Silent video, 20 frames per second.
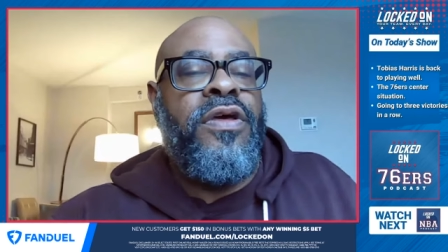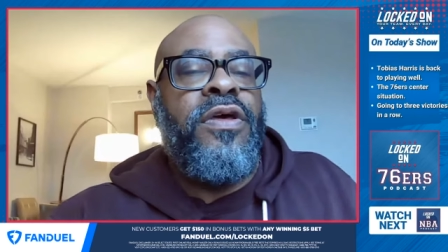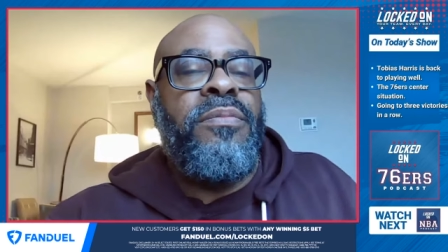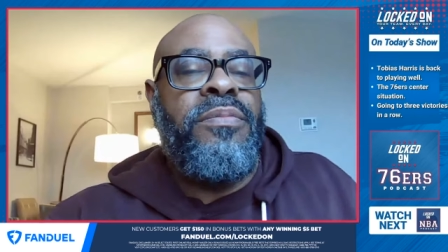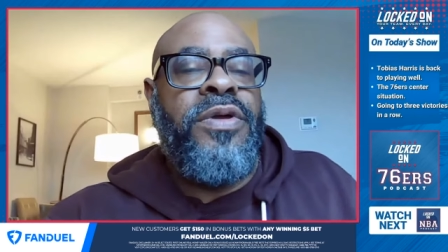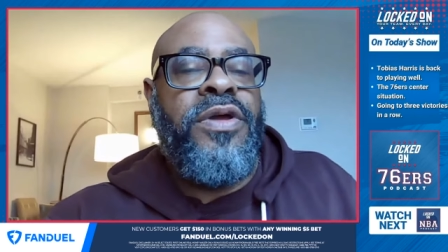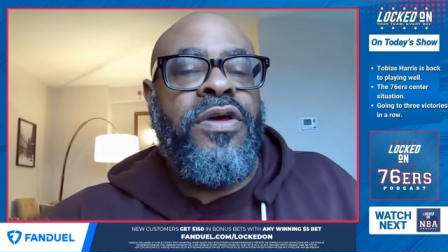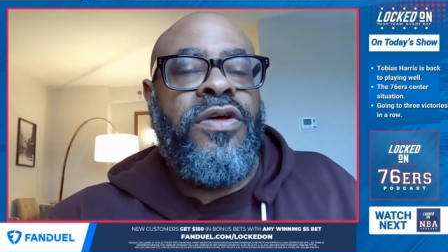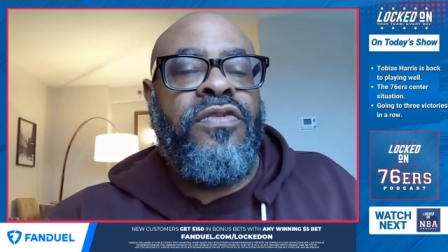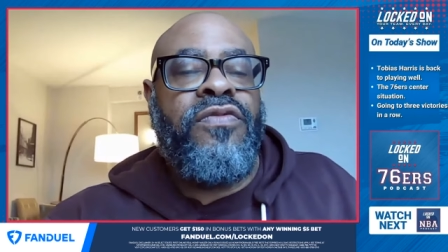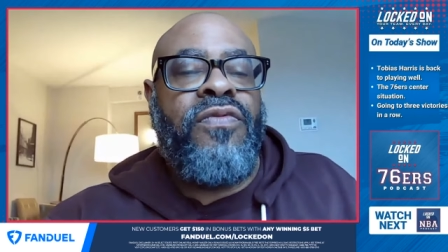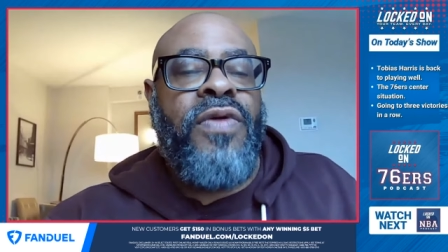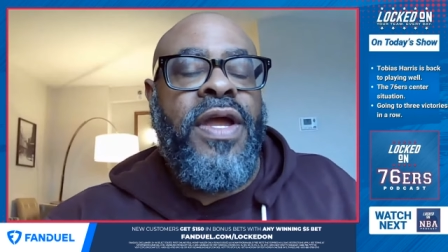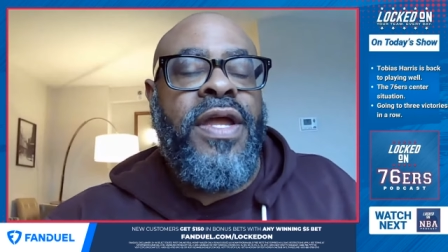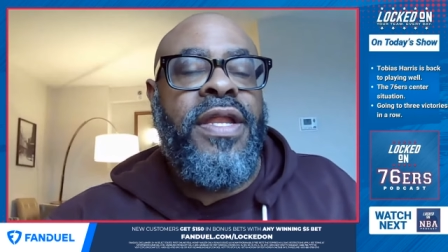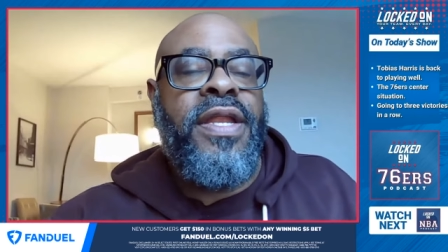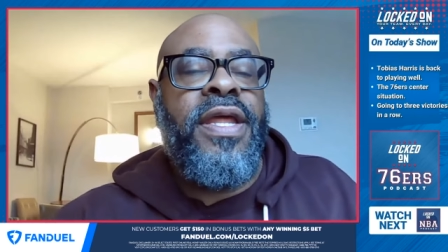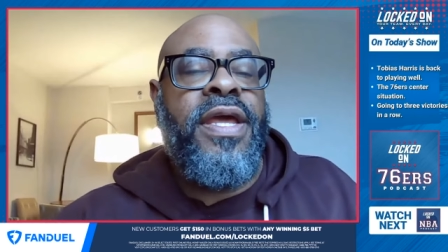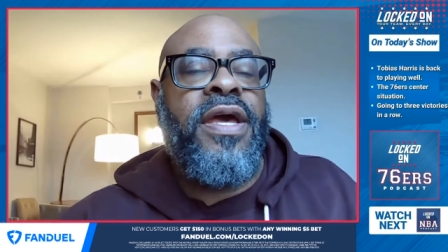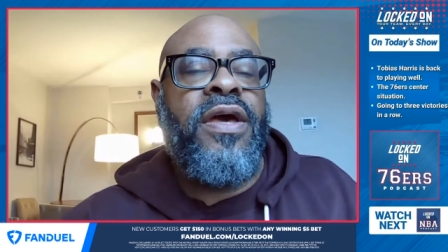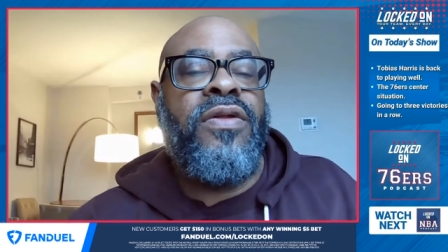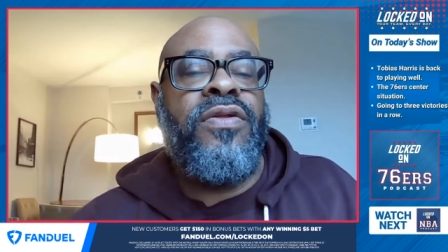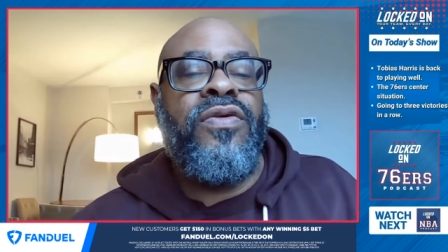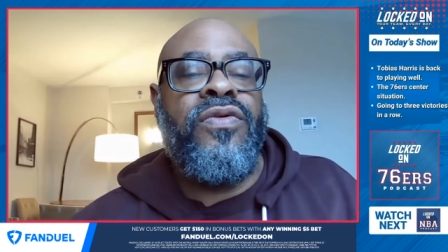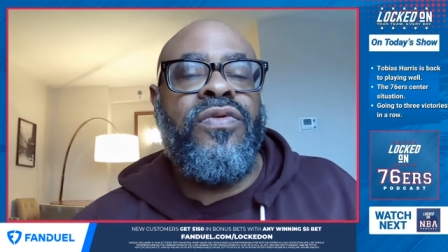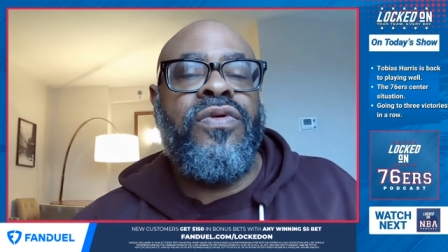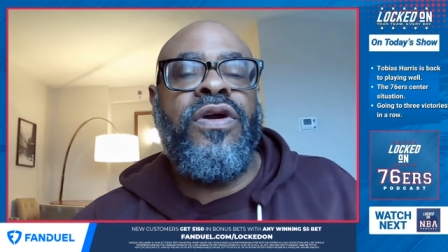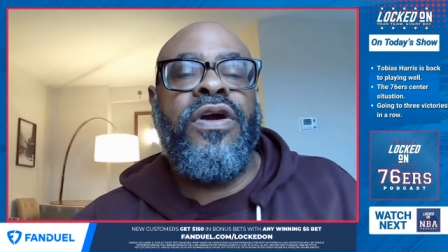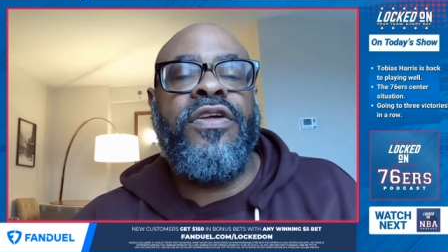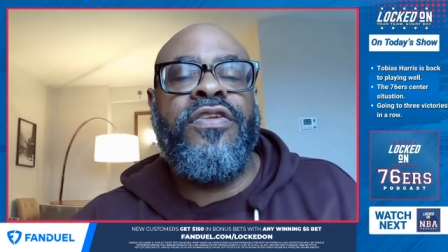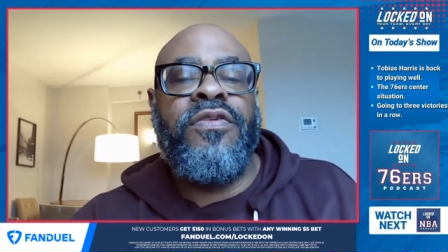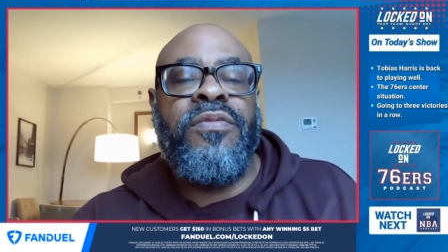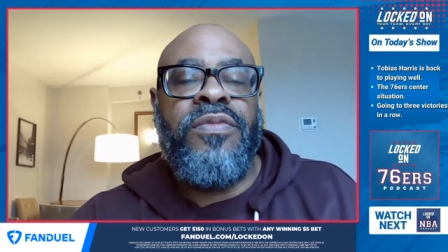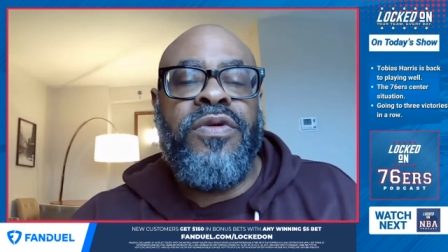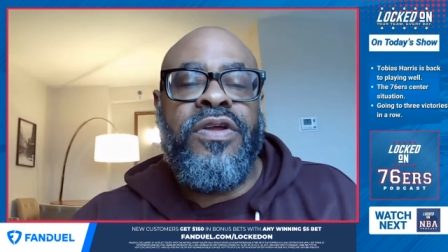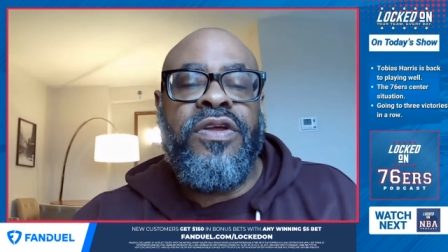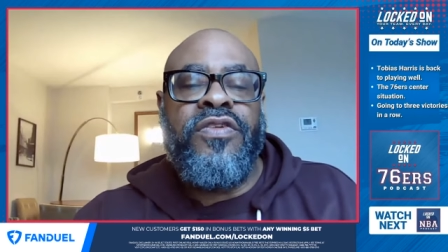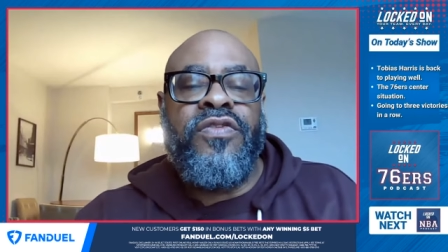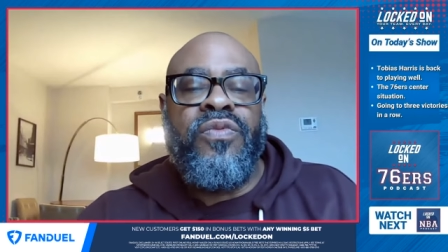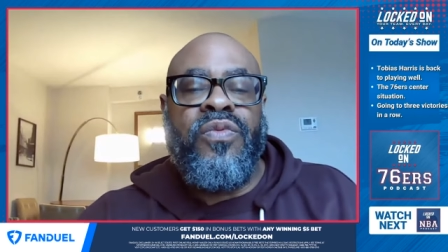Because right now, a new customer
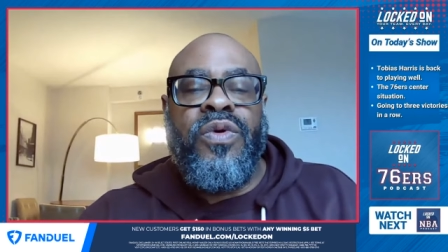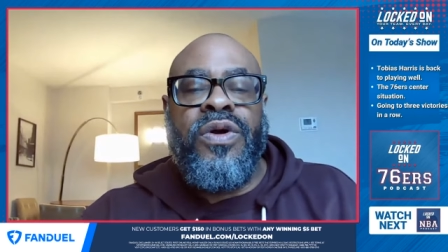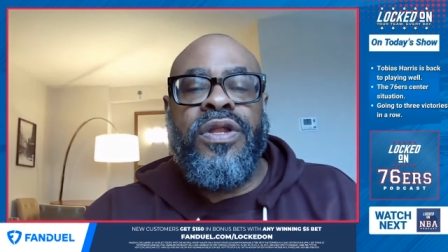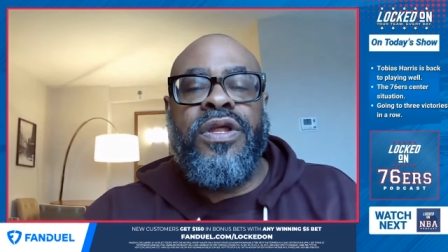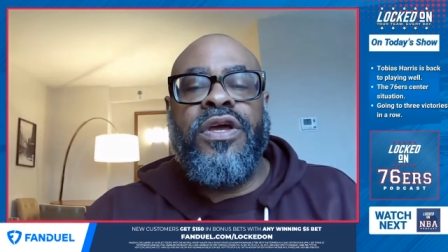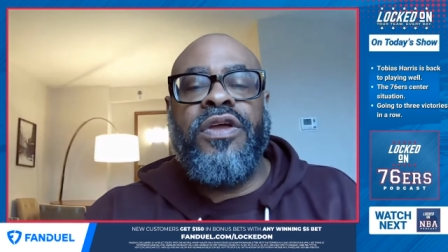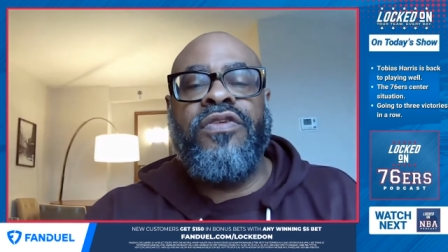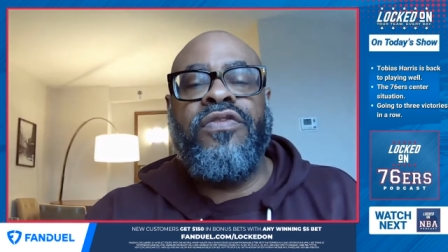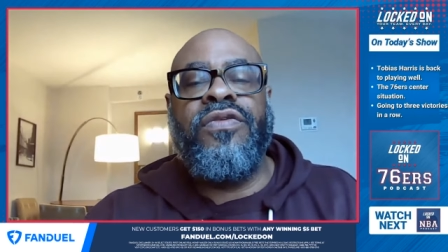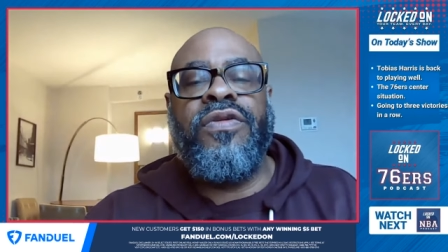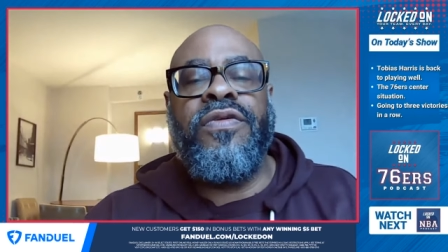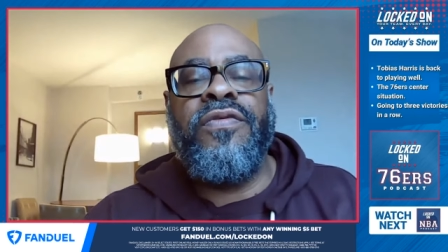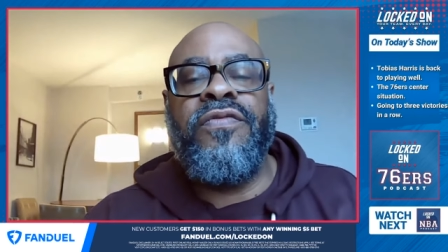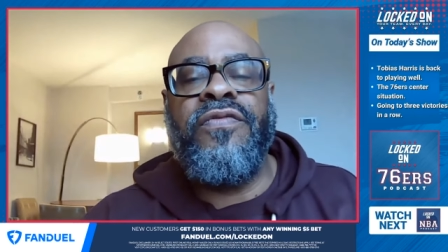gets one hundred